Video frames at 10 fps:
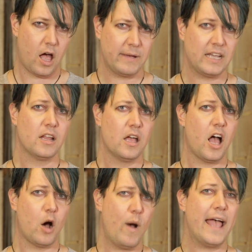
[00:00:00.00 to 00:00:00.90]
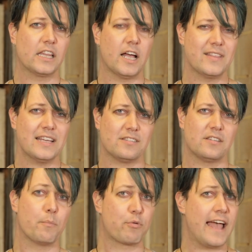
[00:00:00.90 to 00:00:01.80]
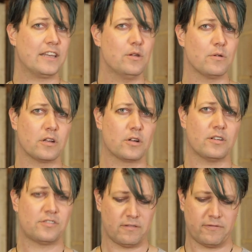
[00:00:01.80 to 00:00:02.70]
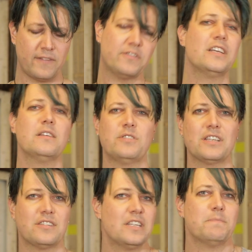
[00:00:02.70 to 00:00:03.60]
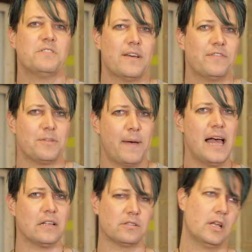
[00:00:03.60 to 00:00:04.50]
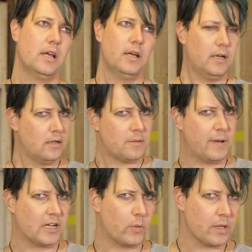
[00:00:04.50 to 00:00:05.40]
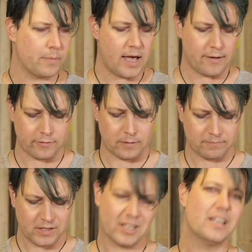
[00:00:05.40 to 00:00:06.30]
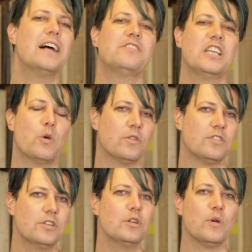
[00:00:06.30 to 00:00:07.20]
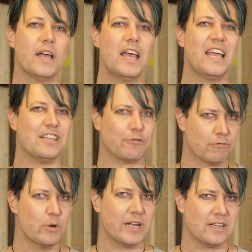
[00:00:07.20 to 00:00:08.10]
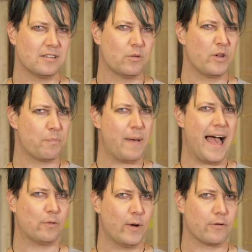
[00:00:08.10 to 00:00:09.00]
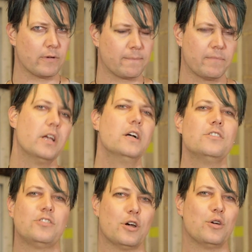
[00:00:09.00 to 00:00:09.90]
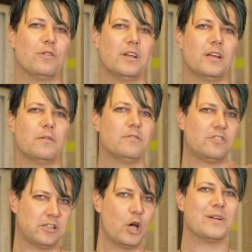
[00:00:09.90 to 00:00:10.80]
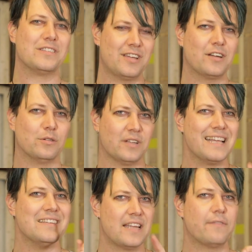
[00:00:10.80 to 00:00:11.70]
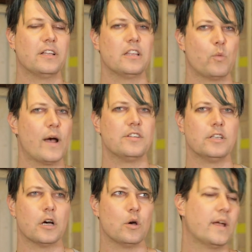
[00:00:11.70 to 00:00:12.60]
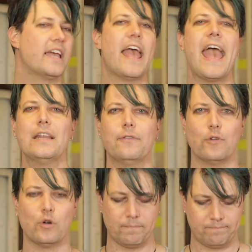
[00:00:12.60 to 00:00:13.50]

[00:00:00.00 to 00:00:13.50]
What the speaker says: I mean, a wagon like this, brand new, can cost 50, 60, 70 pounds, depending on where you buy it from. The last thing you want to do is ruin it with bad weathering. So slow and subtle is definitely the way to go in any form.